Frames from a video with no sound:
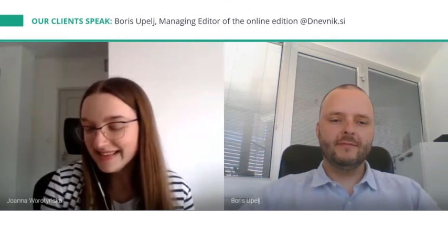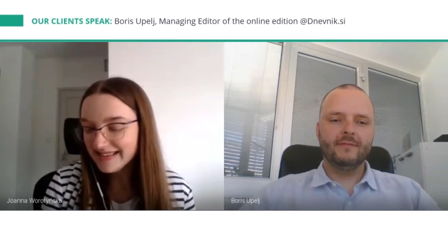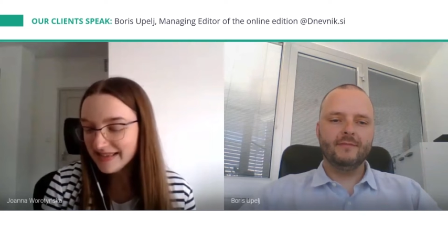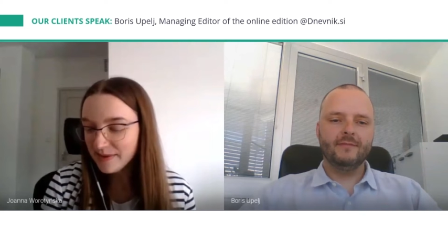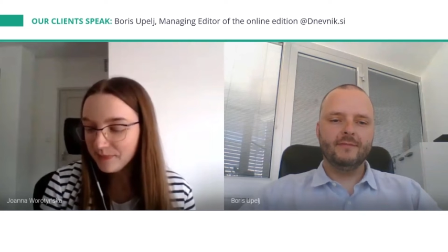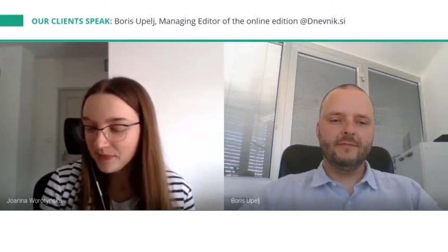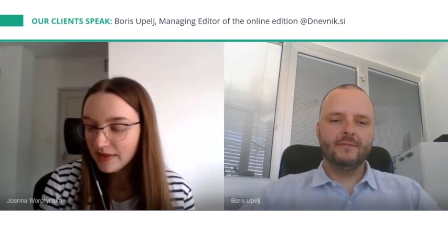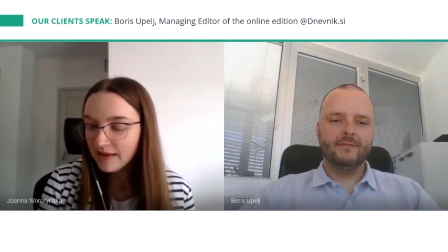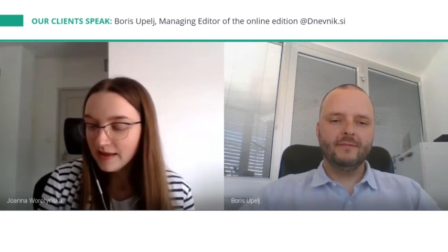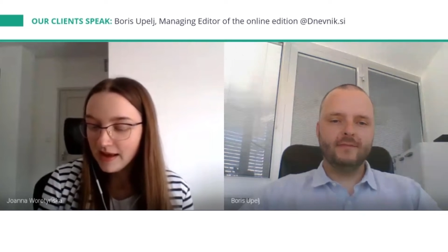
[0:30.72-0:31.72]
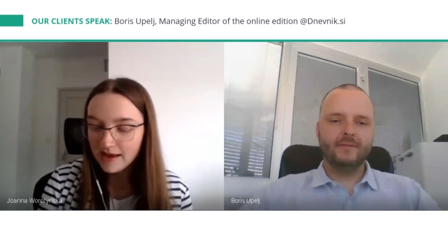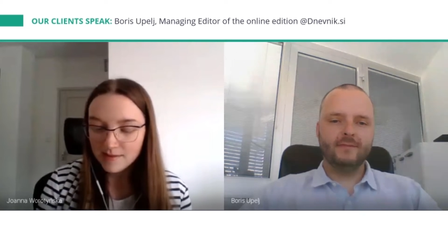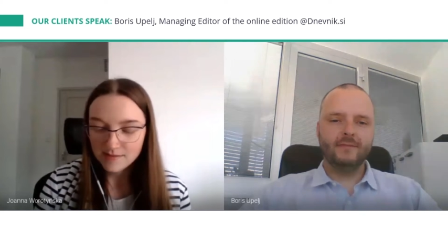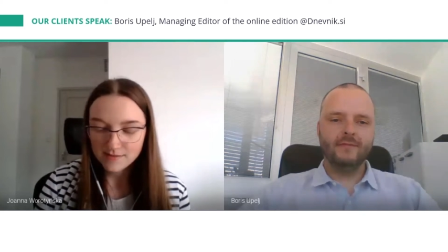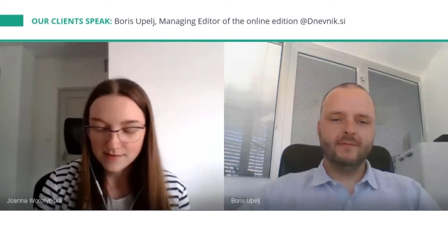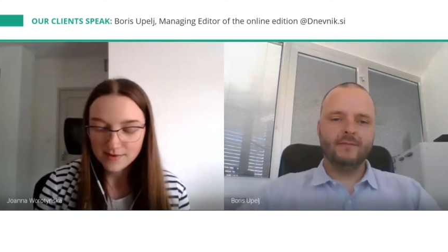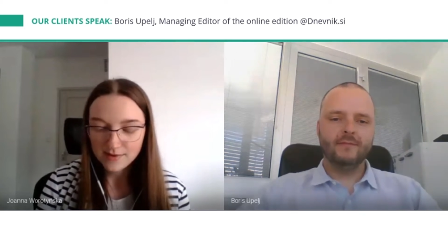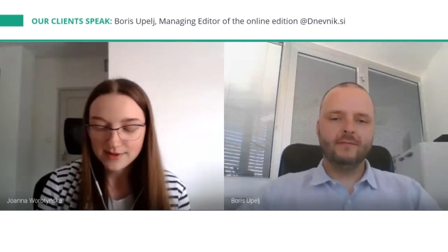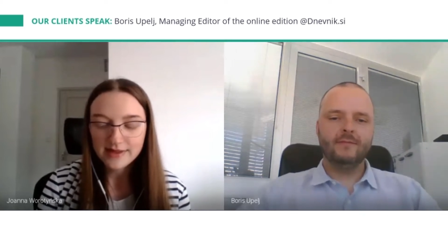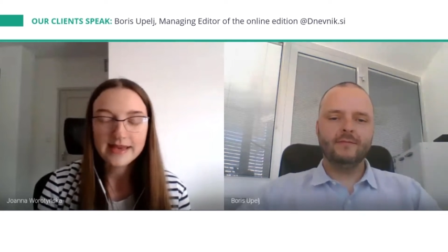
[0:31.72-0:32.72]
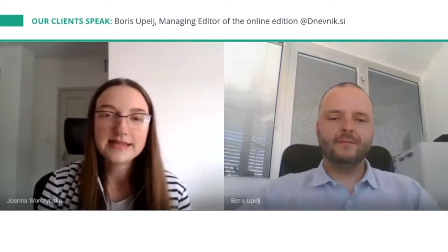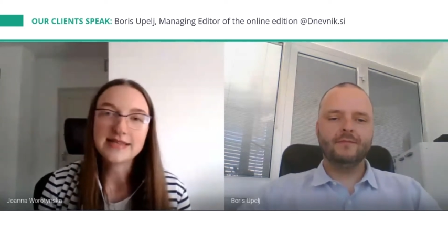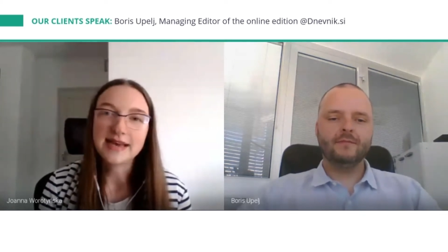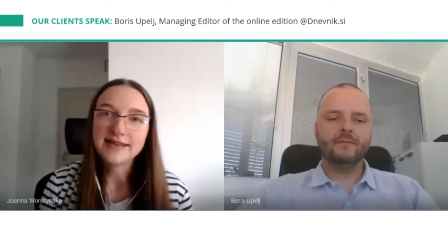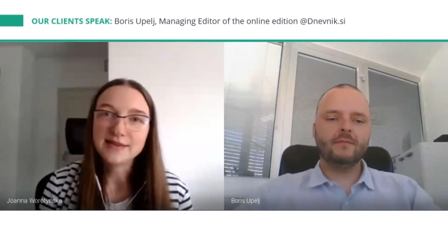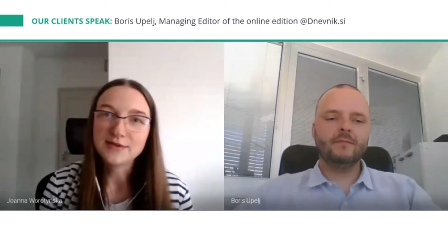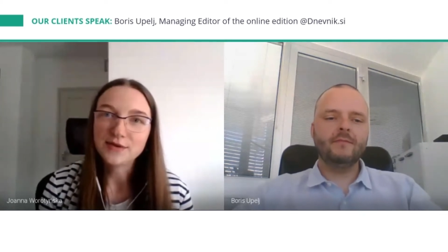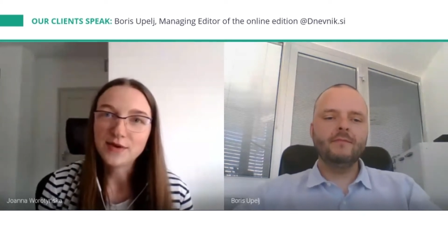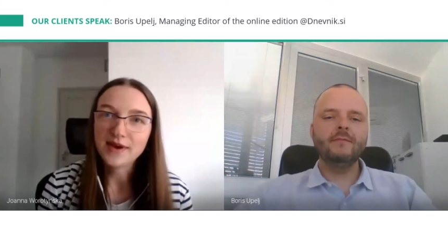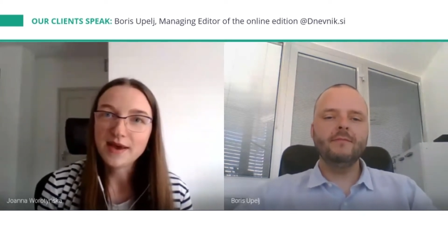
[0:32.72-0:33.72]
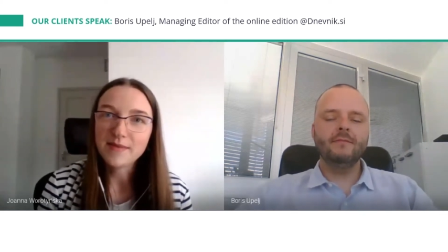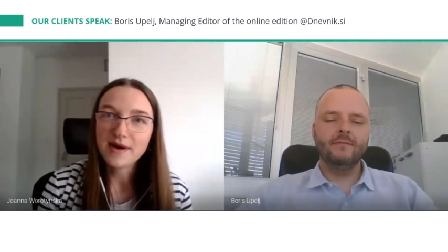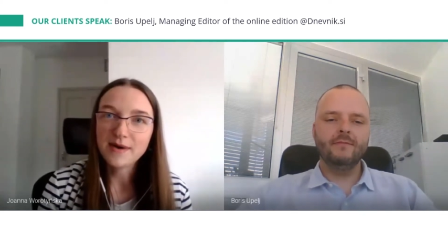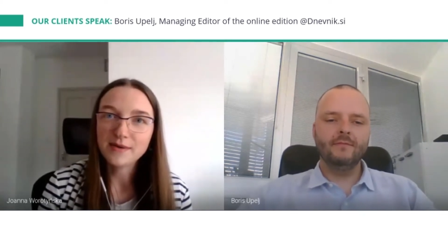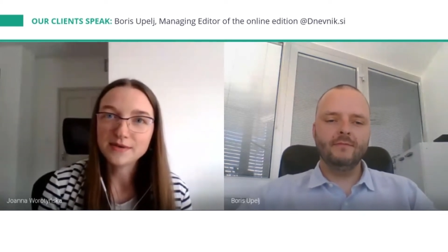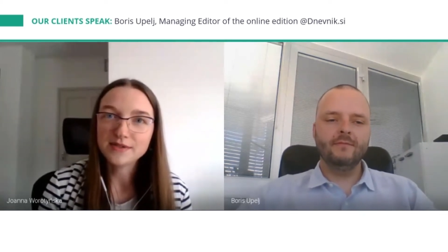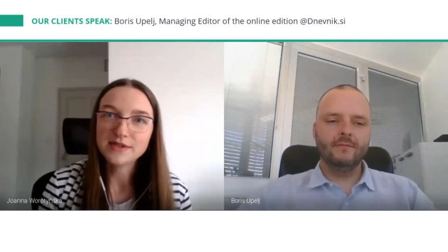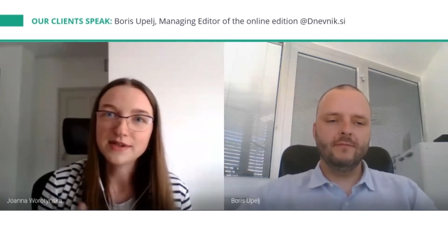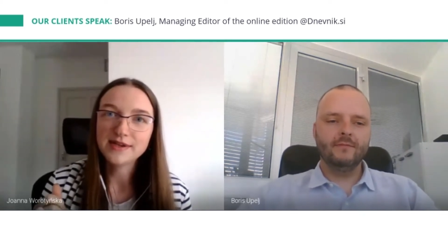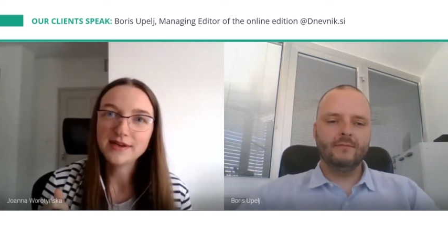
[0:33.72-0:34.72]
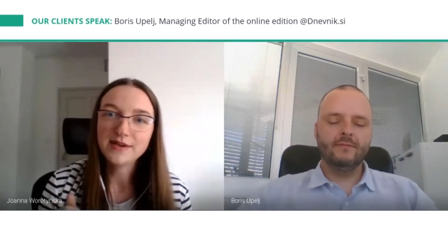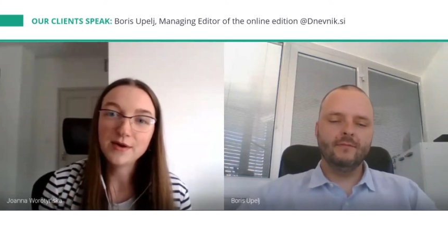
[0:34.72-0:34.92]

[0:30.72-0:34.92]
Speaker 1: and um, I am really excited to talk about uh,